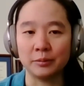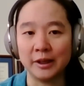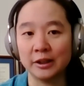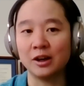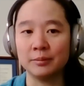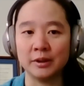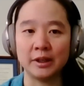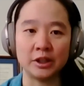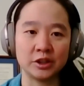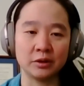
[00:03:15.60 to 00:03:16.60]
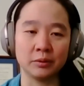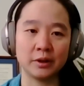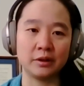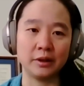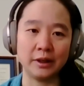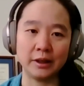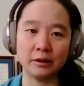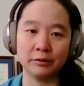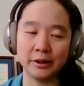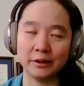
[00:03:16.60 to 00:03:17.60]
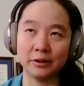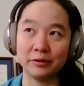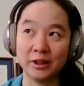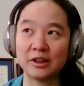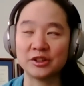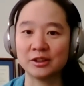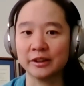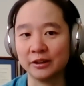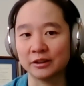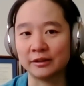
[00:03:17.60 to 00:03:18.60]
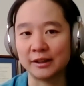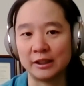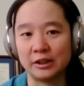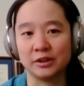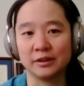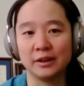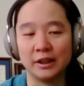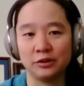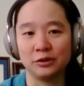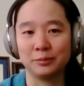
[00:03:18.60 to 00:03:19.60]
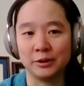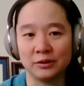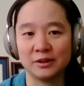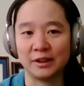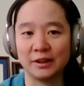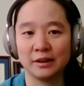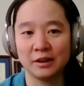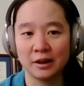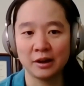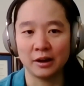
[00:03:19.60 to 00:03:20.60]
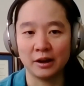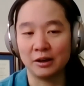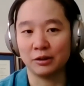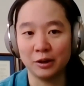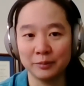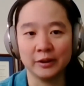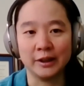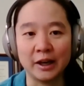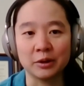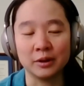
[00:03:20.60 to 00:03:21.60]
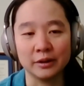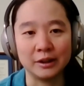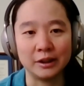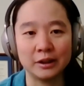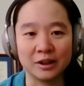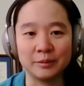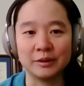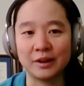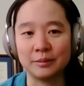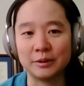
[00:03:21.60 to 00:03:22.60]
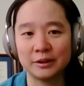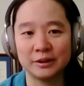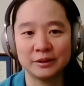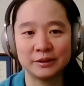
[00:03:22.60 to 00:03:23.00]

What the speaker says: in combination with the rheological characterization into producing hopefully a high quality carbon fiber.